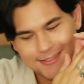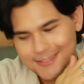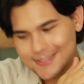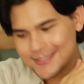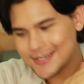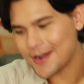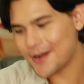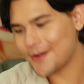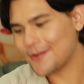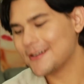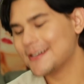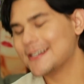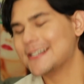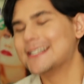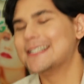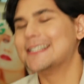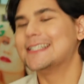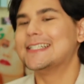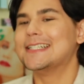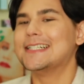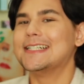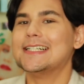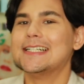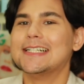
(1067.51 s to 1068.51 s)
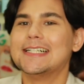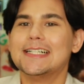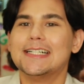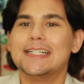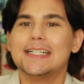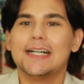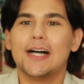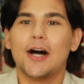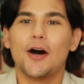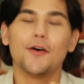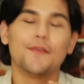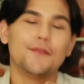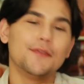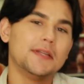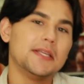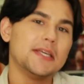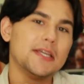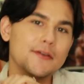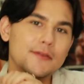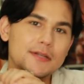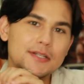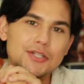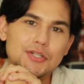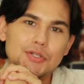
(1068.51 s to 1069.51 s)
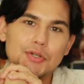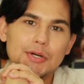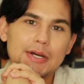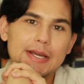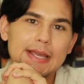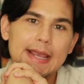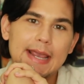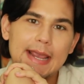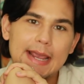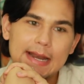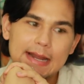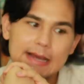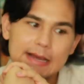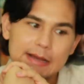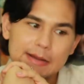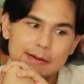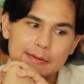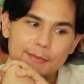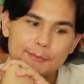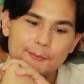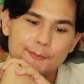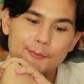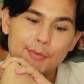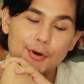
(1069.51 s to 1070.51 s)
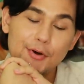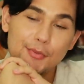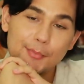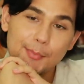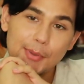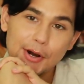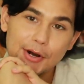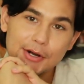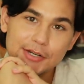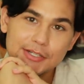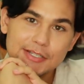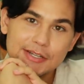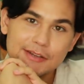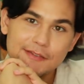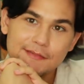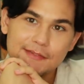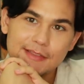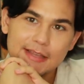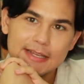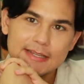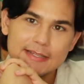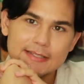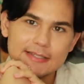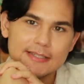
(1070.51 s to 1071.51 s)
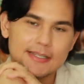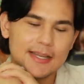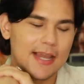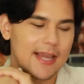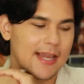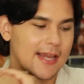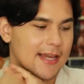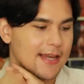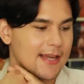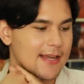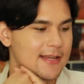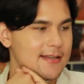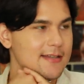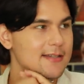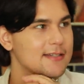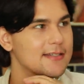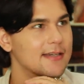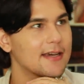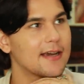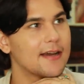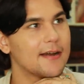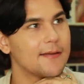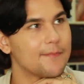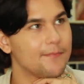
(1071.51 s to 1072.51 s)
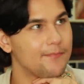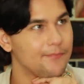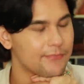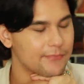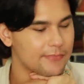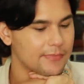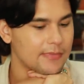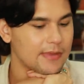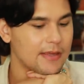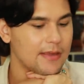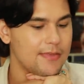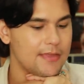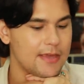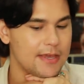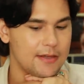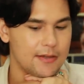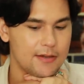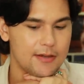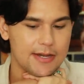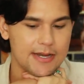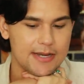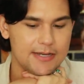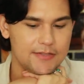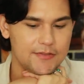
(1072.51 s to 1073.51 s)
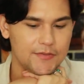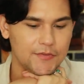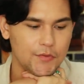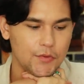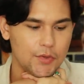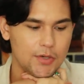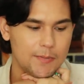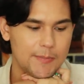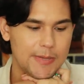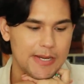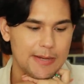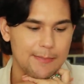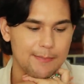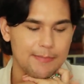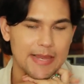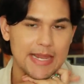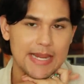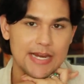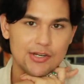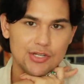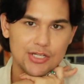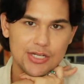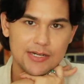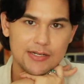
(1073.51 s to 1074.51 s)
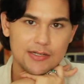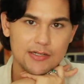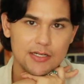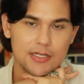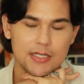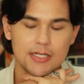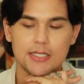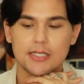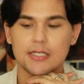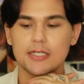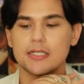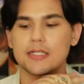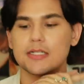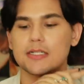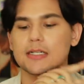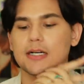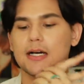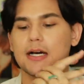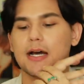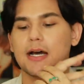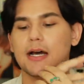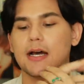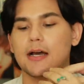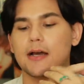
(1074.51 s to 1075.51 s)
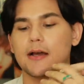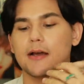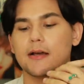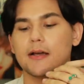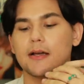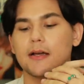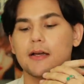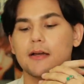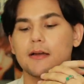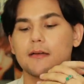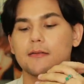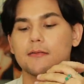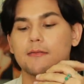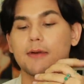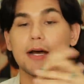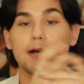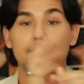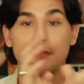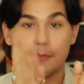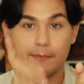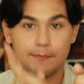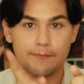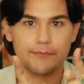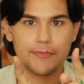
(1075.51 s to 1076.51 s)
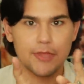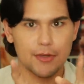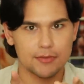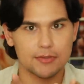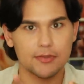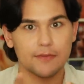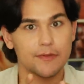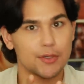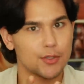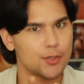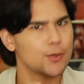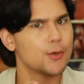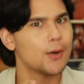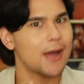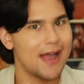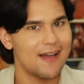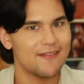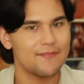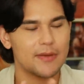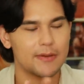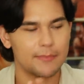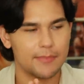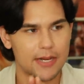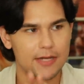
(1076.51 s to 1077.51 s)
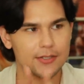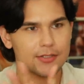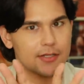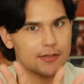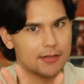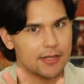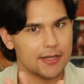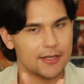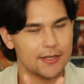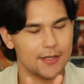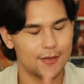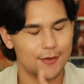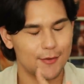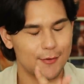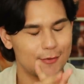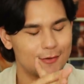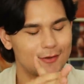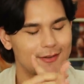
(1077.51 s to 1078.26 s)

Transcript: So hopefully you enjoyed both parts of this and um, thank you guys for being patient uh, well, those of you who have been patient, thank you.